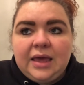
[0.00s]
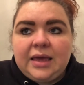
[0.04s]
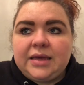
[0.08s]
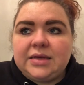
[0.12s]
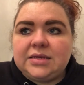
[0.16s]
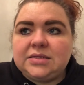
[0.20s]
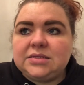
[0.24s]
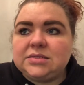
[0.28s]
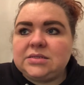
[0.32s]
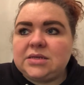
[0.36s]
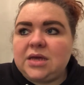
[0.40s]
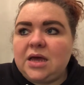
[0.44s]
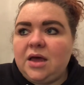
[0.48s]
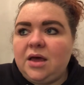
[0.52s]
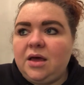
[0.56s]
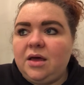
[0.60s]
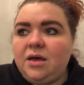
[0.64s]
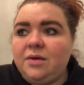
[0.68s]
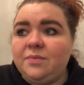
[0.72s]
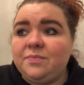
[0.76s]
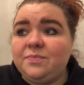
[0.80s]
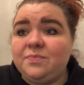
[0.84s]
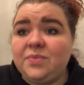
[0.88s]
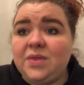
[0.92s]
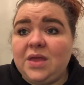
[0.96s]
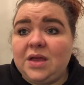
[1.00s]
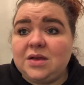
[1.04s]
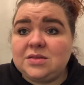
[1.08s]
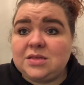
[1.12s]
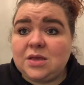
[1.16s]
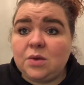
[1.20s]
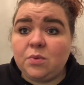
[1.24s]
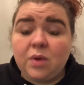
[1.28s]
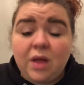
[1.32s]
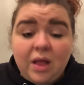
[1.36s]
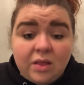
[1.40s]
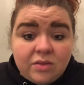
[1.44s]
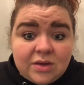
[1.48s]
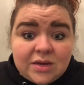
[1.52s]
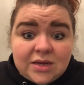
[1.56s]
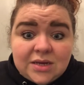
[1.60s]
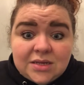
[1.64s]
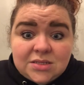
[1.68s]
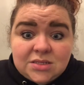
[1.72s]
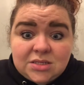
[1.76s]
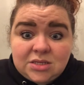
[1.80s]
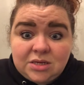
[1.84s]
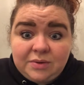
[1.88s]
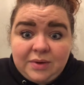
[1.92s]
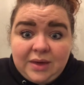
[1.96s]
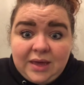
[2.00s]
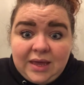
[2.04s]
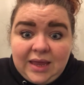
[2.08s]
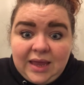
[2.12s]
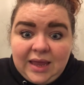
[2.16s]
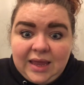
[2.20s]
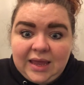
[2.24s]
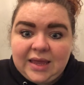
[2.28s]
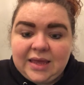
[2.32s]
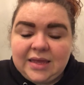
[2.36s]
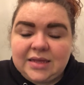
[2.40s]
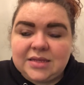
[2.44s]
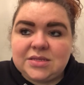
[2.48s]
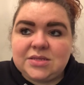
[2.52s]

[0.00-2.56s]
And I was like, well, I'll look into it.